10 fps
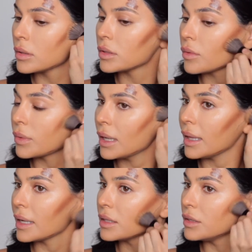So what I
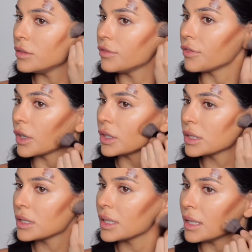like to do
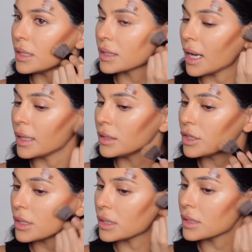first is kind of
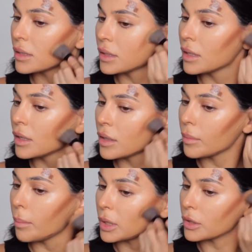just
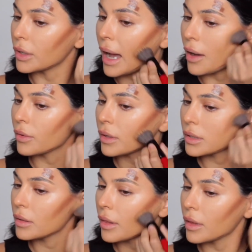blur out
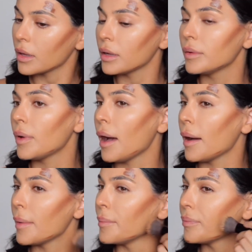the
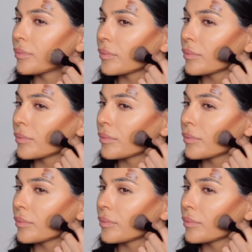um,